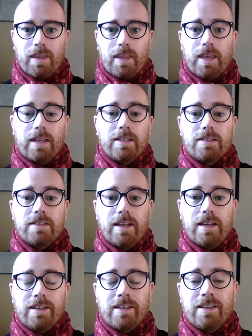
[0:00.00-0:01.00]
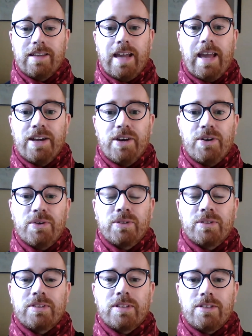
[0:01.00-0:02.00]
getting sick, getting
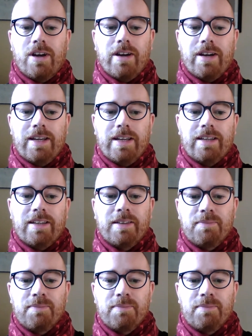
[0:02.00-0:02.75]
old, dying,